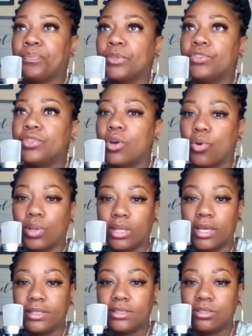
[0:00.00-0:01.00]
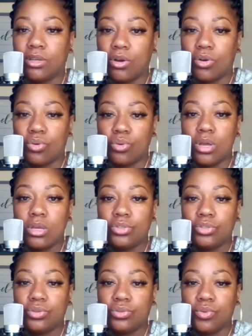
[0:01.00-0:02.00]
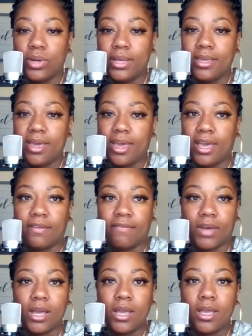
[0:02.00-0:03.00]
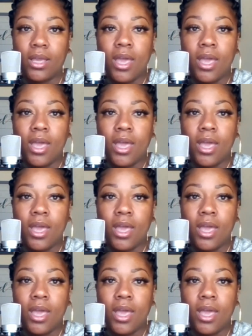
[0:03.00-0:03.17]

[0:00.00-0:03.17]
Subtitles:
So let's go to Canva.